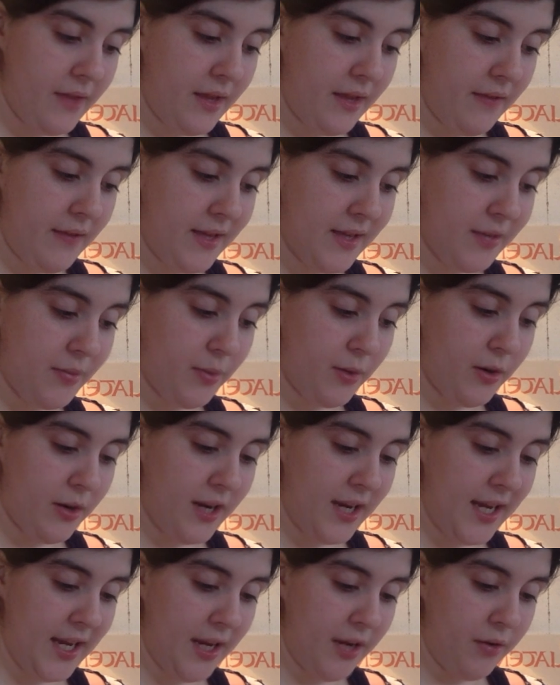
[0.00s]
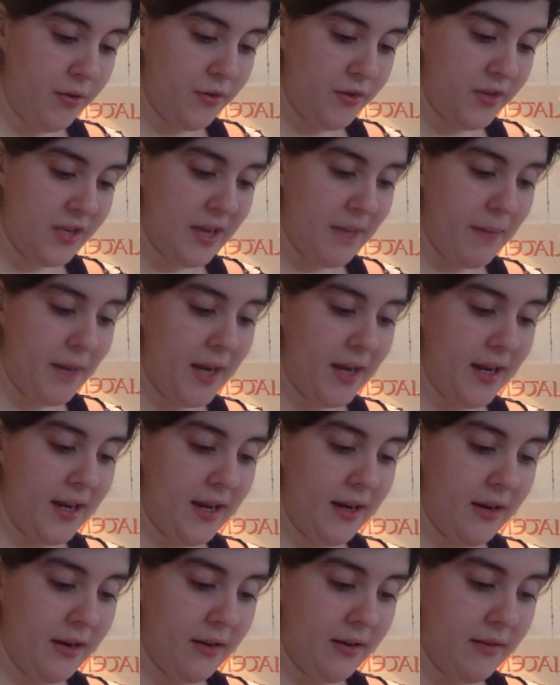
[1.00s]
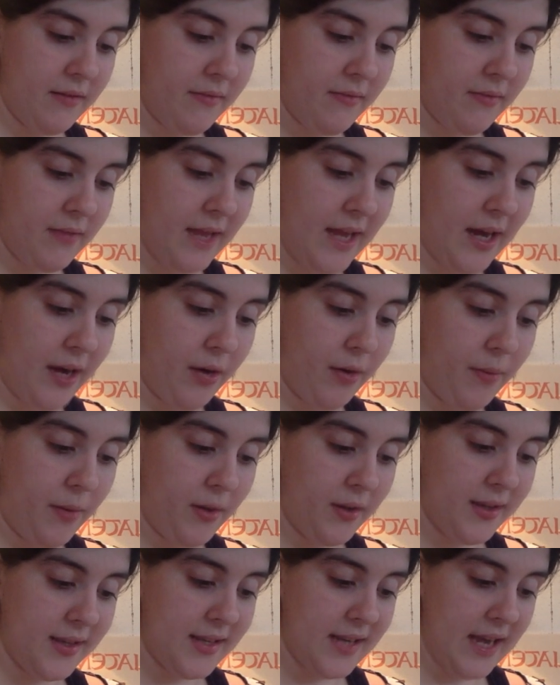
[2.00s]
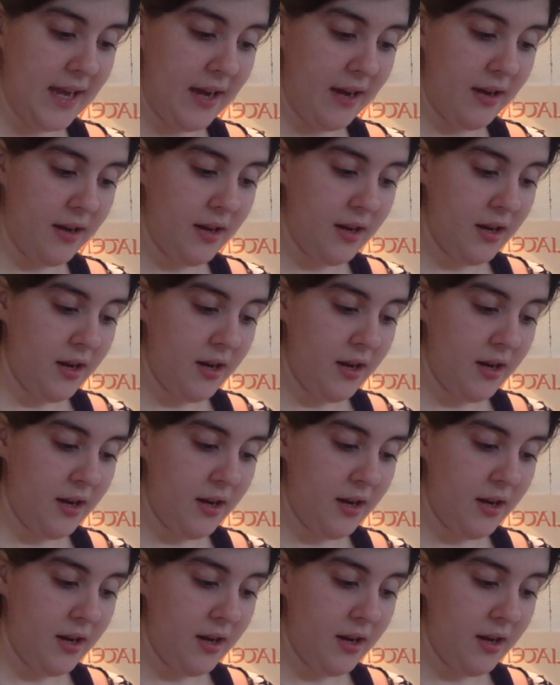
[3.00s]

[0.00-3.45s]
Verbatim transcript: if this were he whose step I hear now upon the stair,